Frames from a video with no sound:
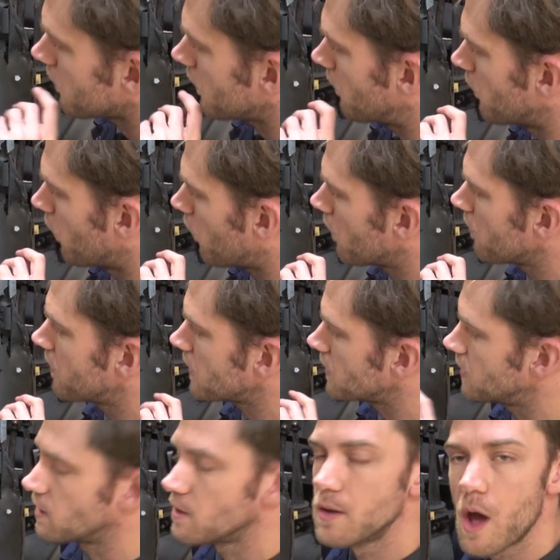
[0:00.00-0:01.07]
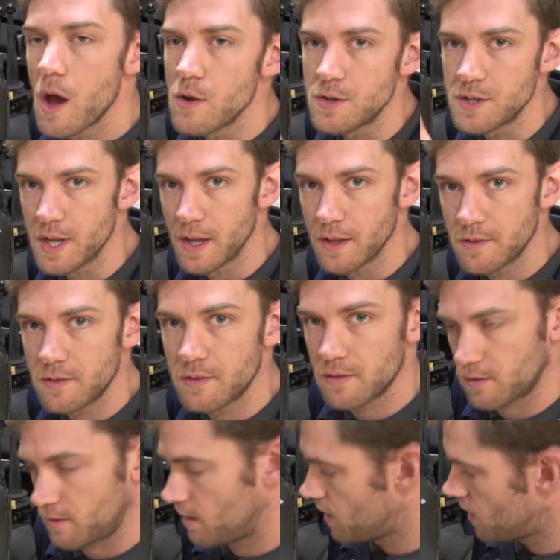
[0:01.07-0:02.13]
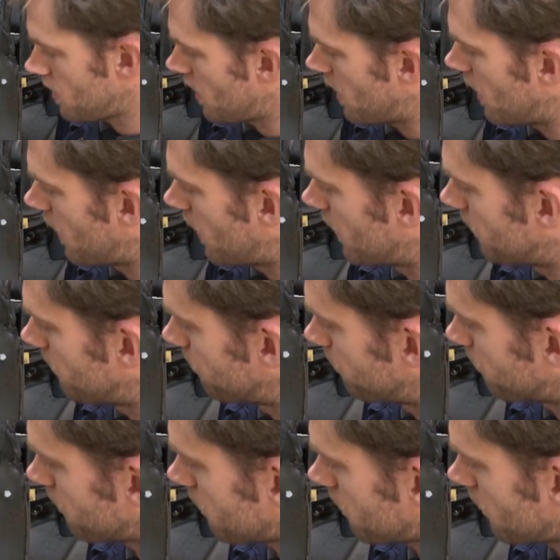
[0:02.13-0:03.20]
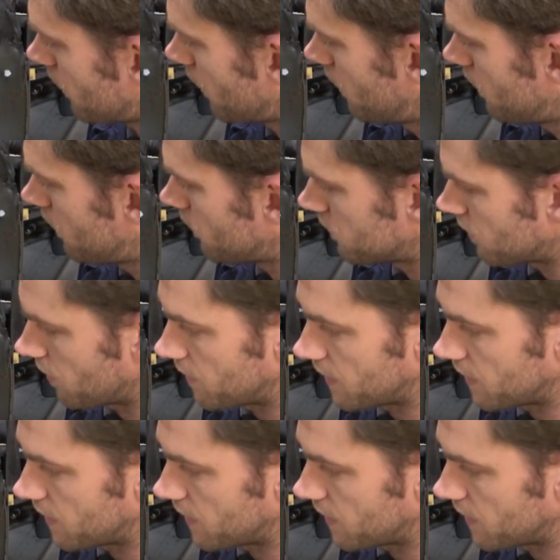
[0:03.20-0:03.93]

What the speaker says: But one thing I did notice was that